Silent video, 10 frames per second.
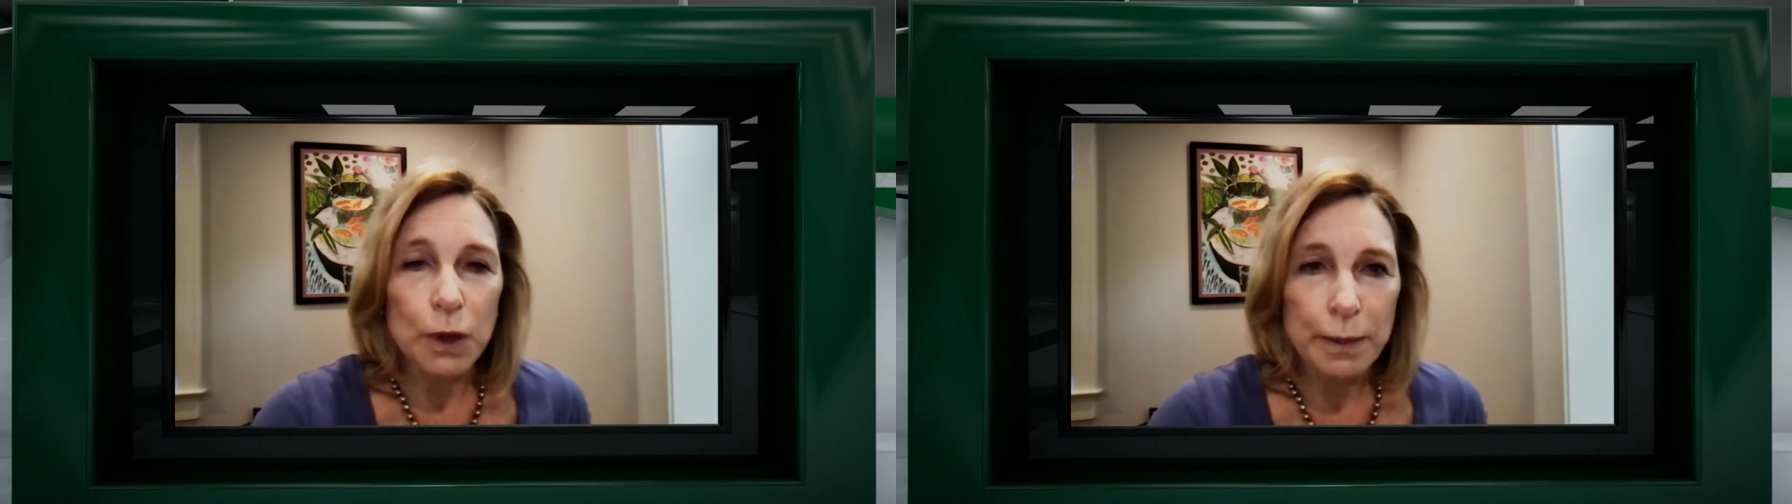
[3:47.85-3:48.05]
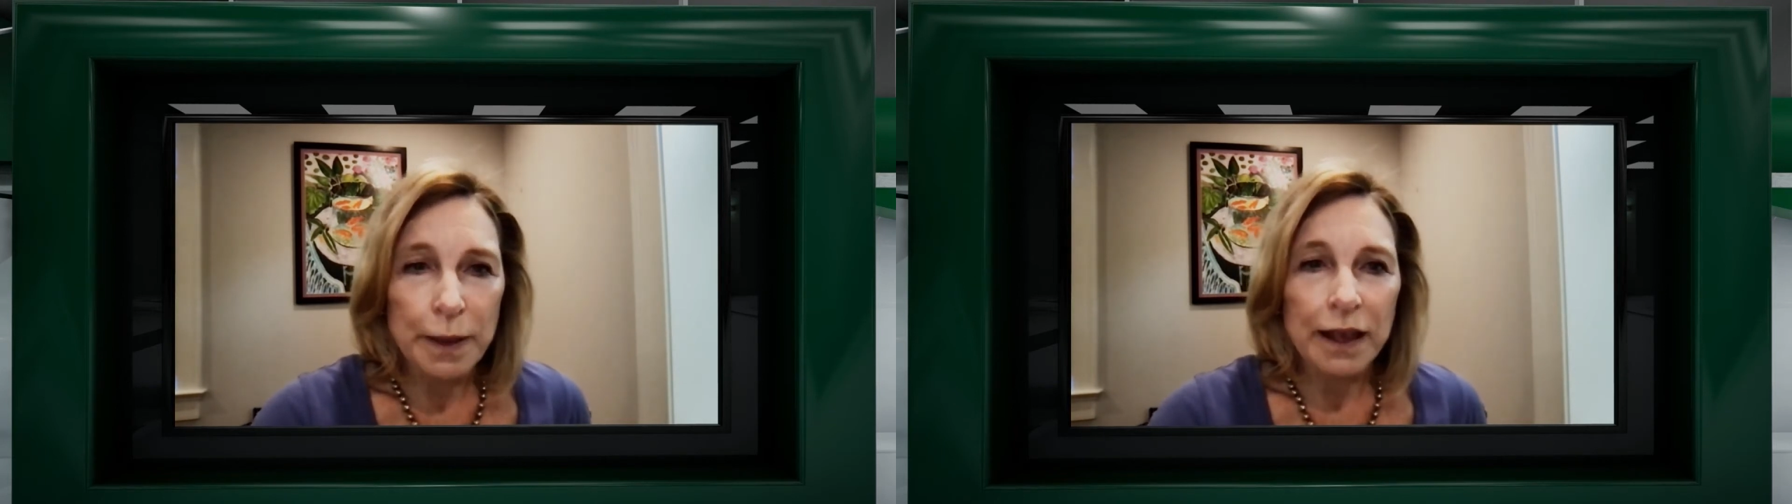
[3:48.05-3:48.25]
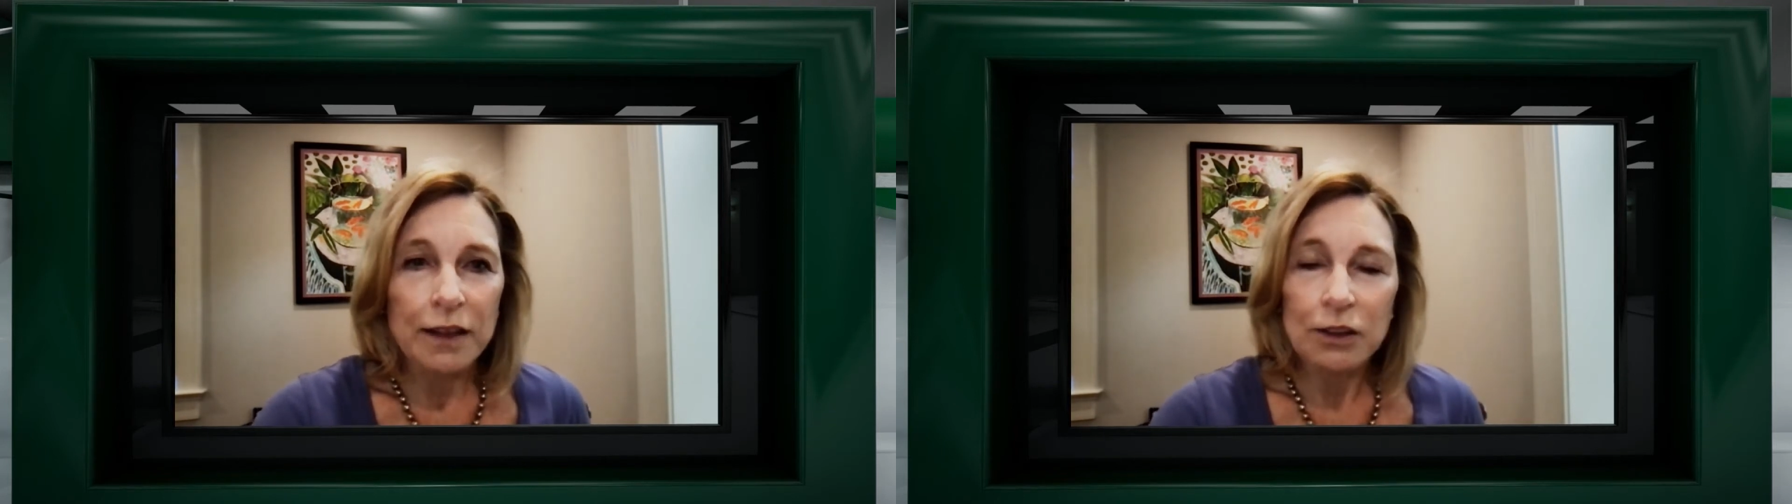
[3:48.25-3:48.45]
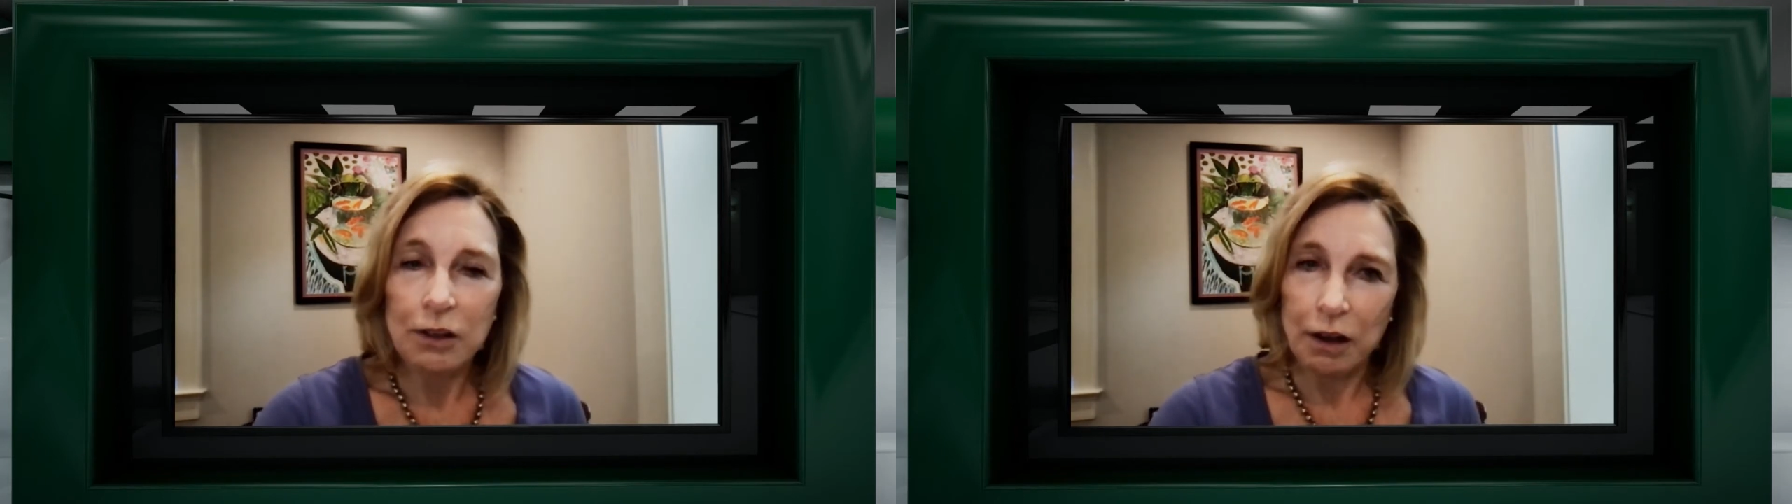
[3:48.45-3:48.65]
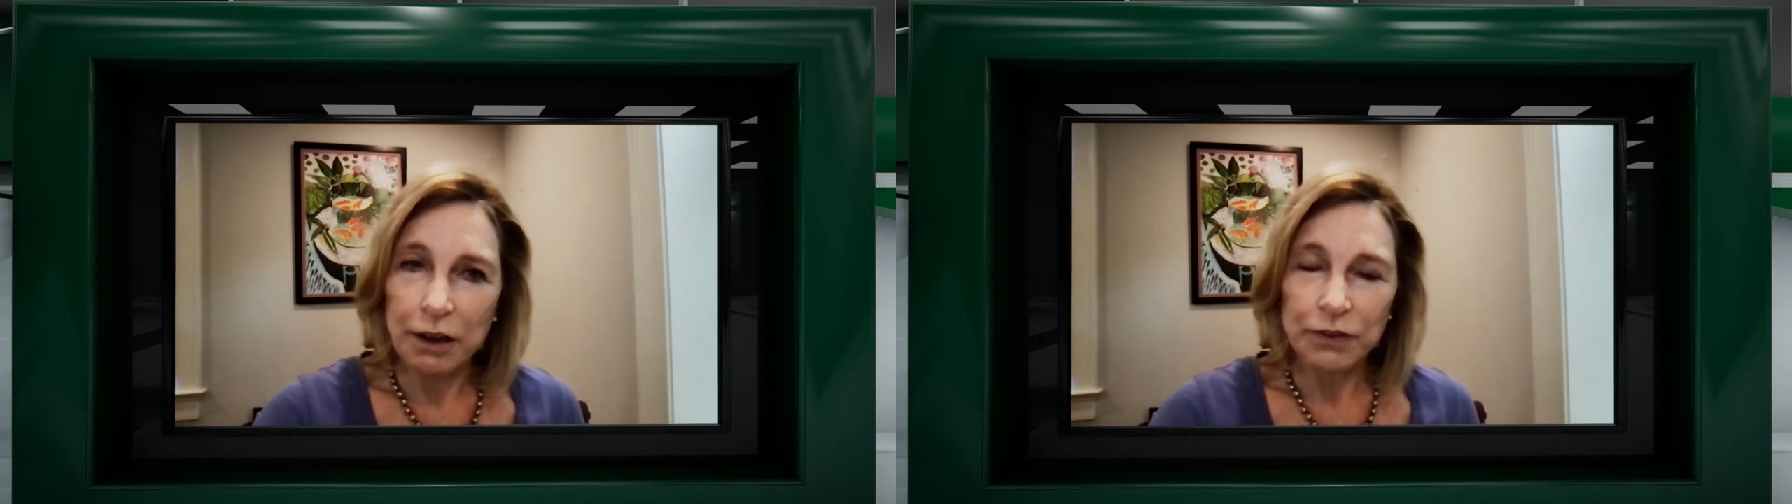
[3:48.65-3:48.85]
we make
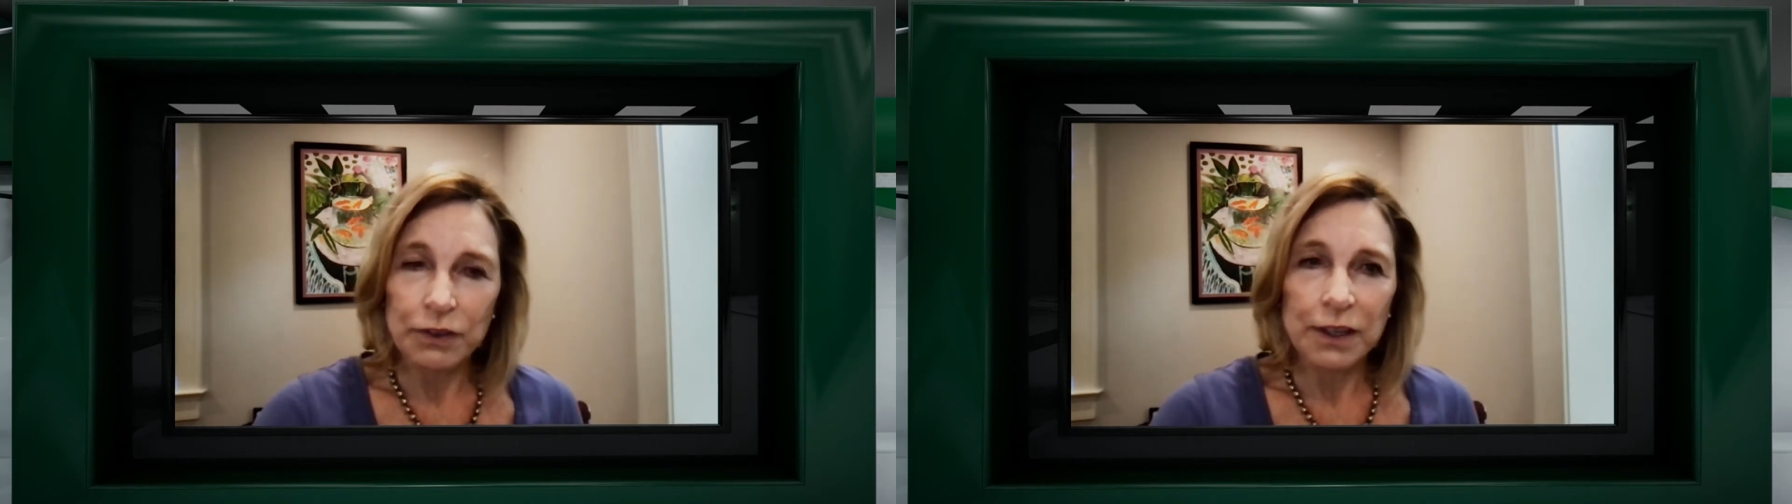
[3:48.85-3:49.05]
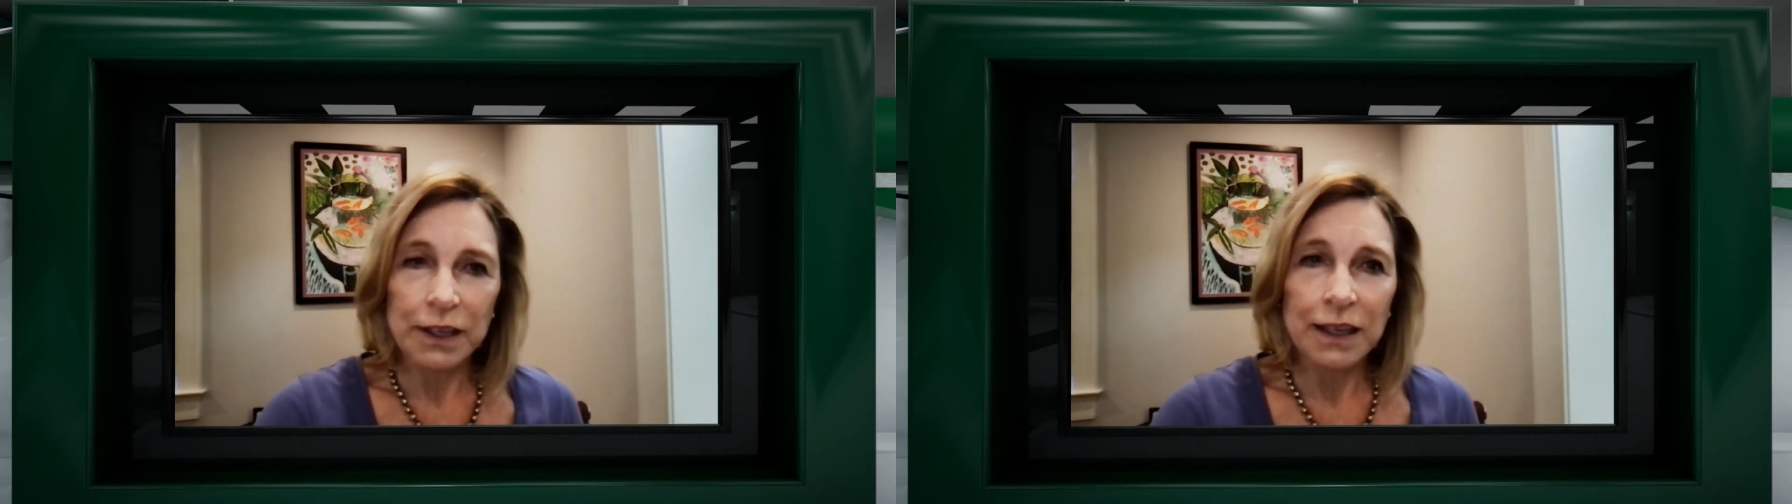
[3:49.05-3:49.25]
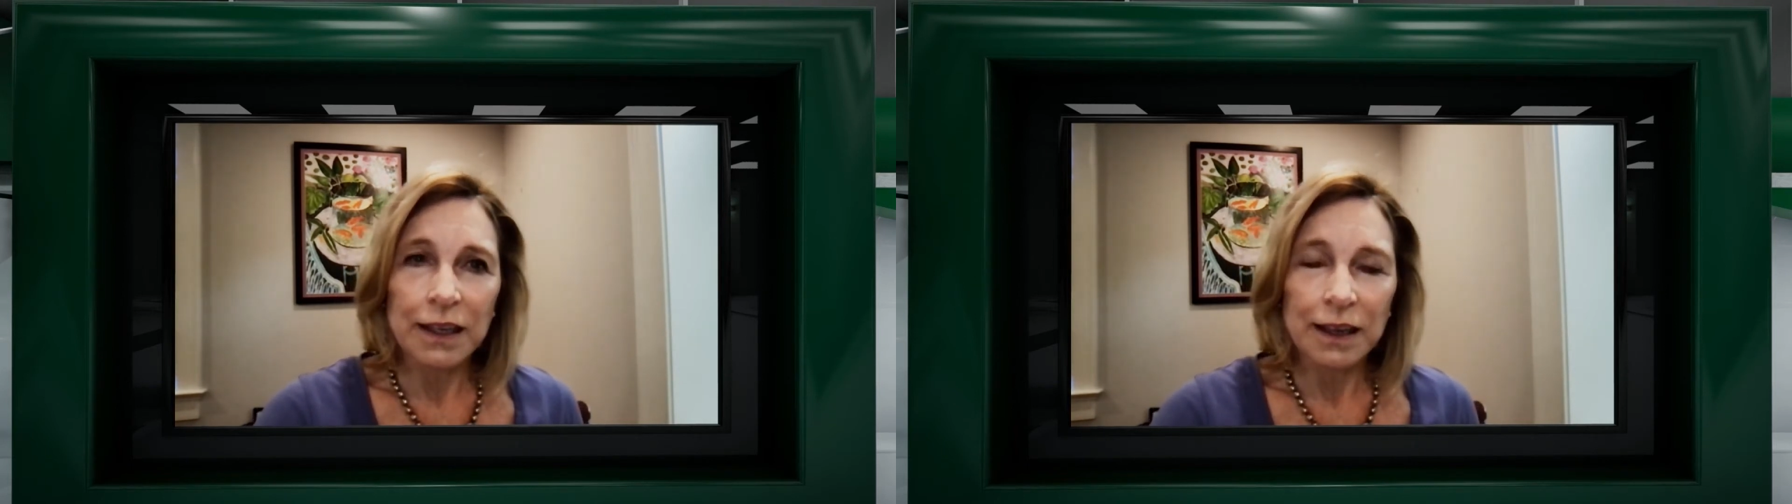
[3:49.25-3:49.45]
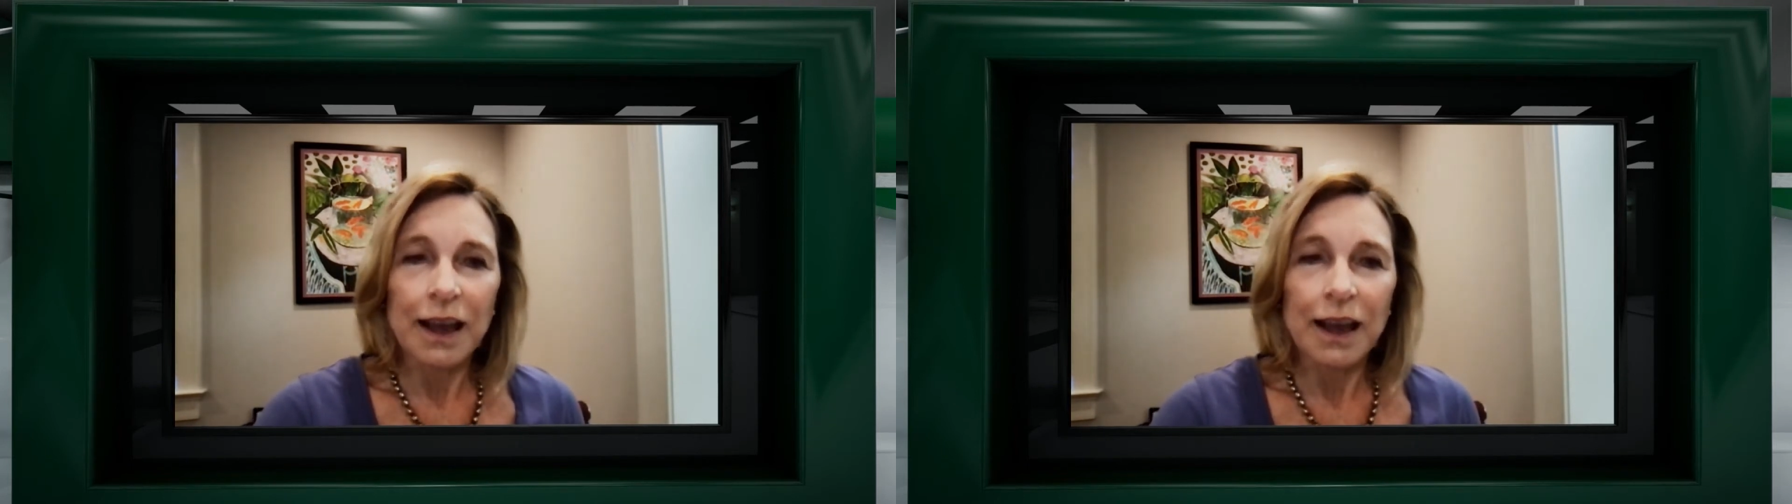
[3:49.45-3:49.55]
thoughtfully,